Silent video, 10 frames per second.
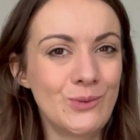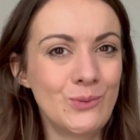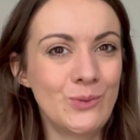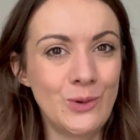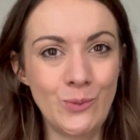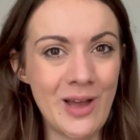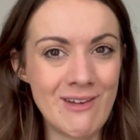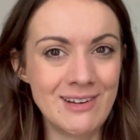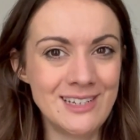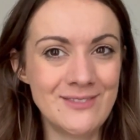want to
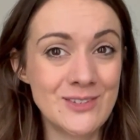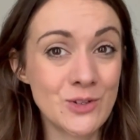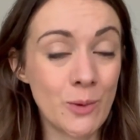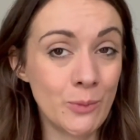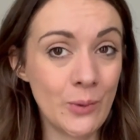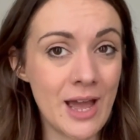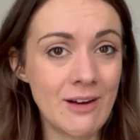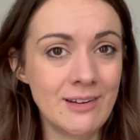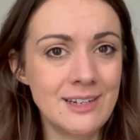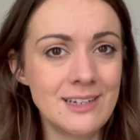wear it if it's got
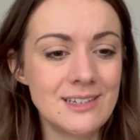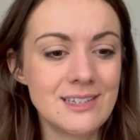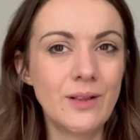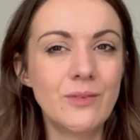mohair in it.